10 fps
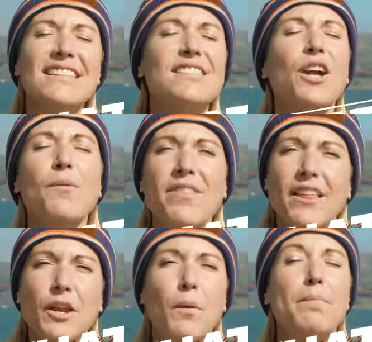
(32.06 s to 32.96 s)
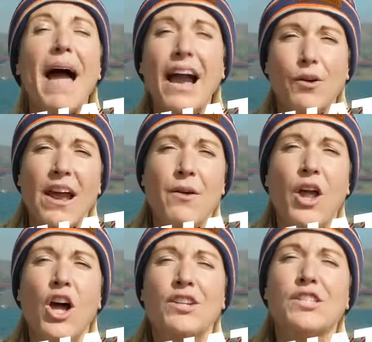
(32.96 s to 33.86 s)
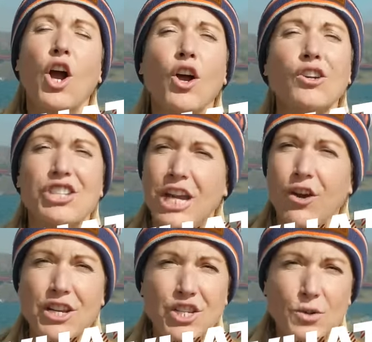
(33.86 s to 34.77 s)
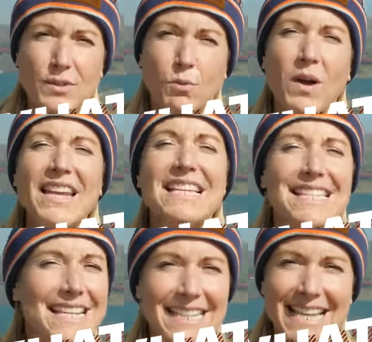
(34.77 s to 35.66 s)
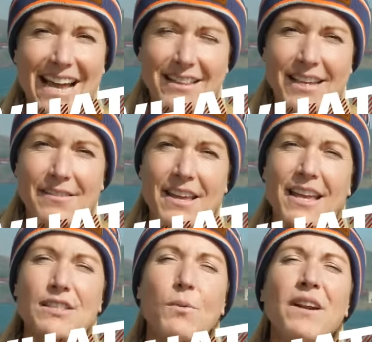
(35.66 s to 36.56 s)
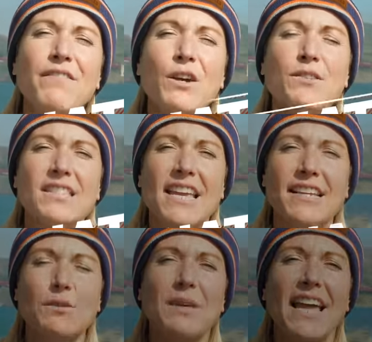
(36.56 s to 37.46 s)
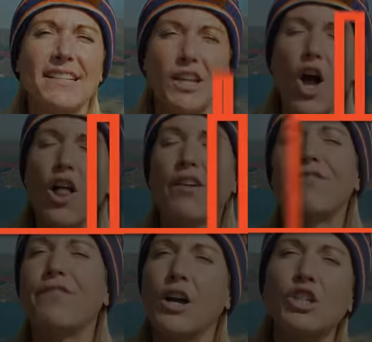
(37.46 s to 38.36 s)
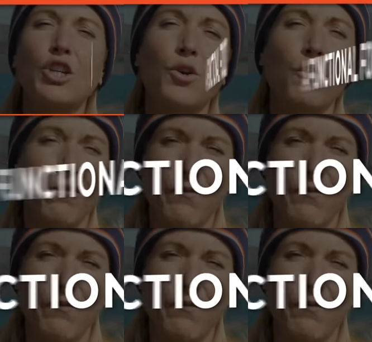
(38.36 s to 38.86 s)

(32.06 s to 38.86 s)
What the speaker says: Start with a little background on tart cherry juice. What is it exactly? It's one of those things we like to call a functional